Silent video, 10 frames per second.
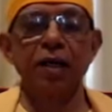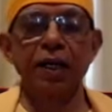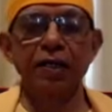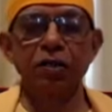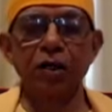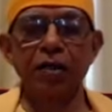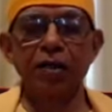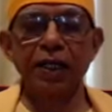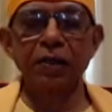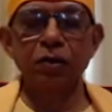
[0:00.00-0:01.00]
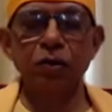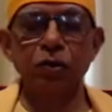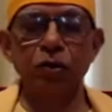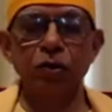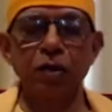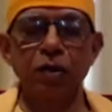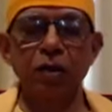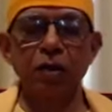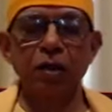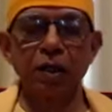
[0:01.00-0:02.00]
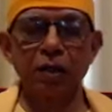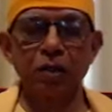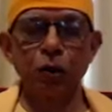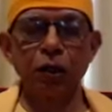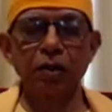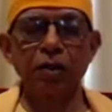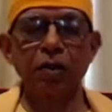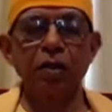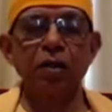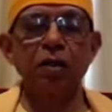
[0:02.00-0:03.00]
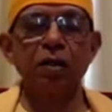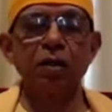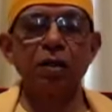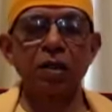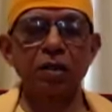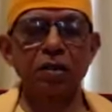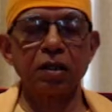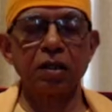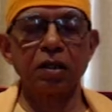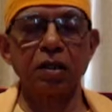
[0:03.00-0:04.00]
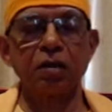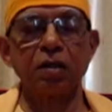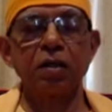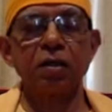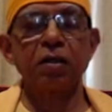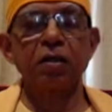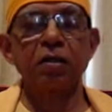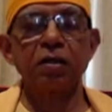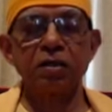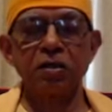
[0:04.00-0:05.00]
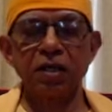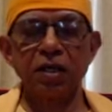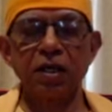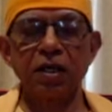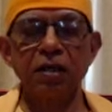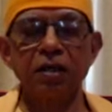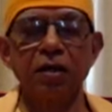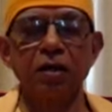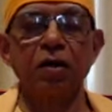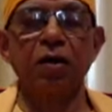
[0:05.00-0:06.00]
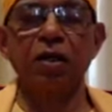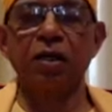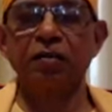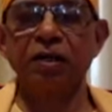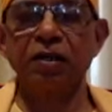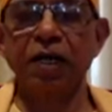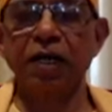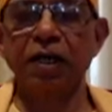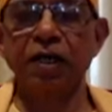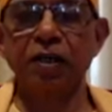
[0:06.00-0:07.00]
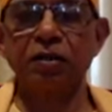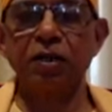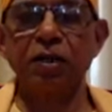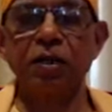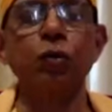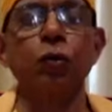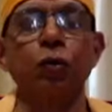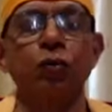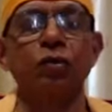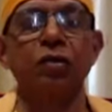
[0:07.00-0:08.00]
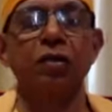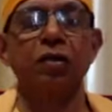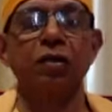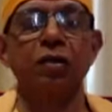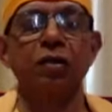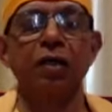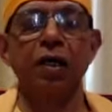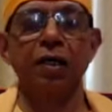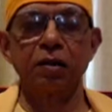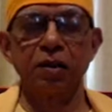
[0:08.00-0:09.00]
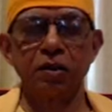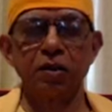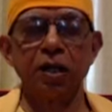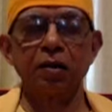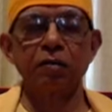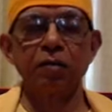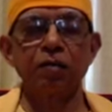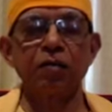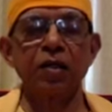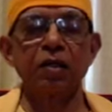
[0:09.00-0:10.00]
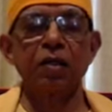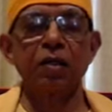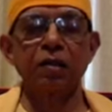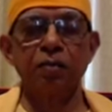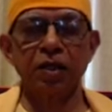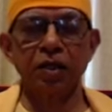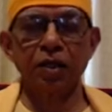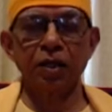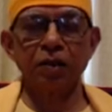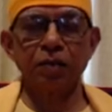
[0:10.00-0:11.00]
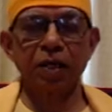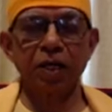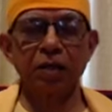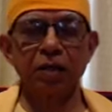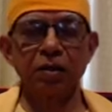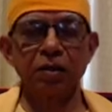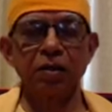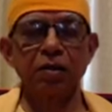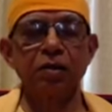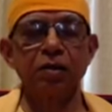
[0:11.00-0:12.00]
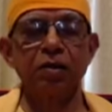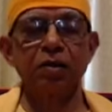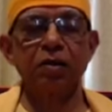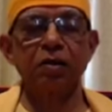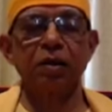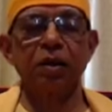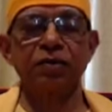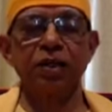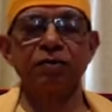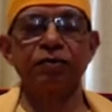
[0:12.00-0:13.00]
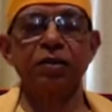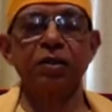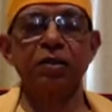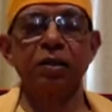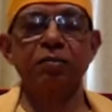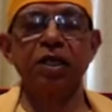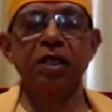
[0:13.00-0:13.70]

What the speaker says: Let us not try to control it, restrict it, restrain it, or give it any direction. No. At this time, in the beginning of the practice of the efforts at